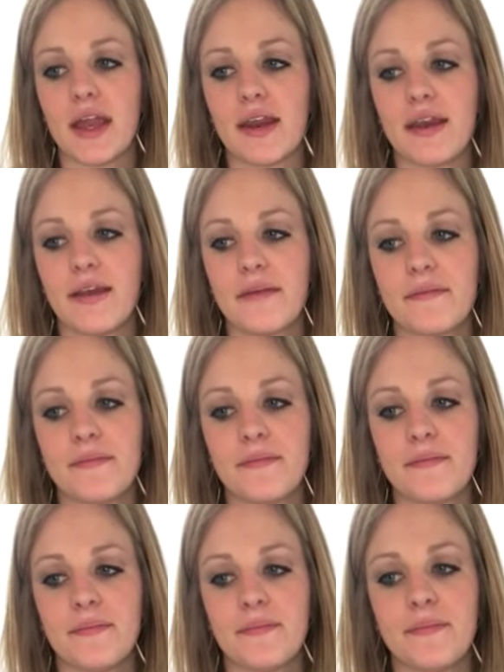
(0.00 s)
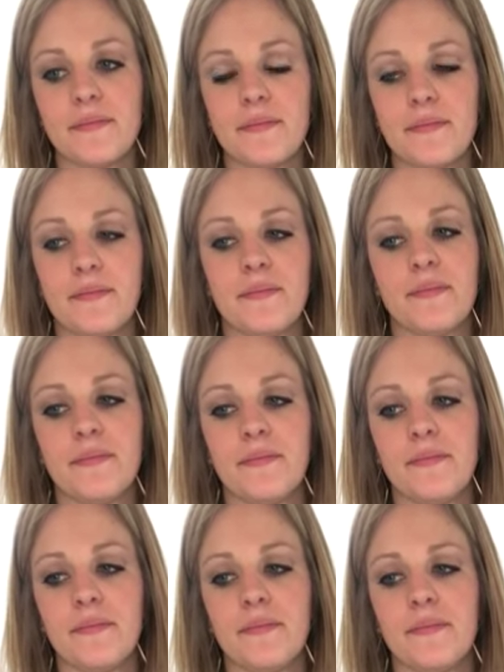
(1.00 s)

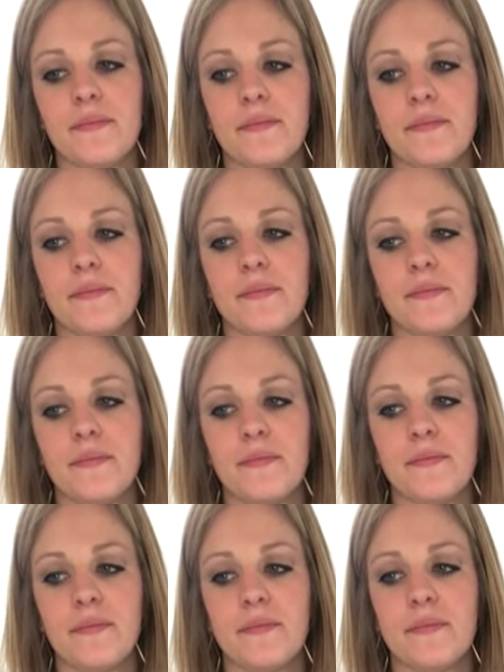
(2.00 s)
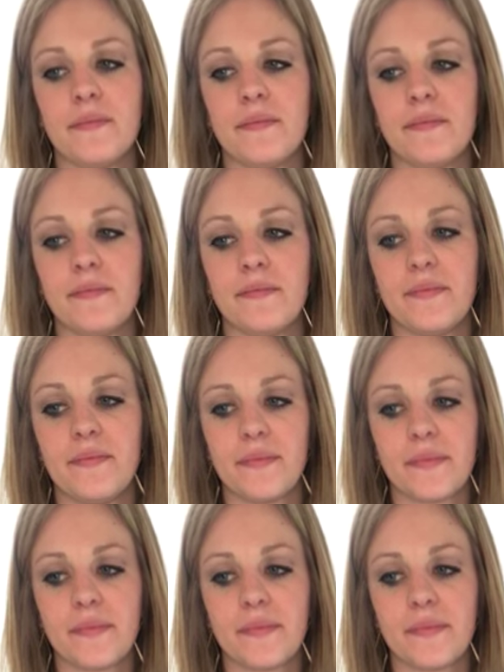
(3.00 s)
[no speech]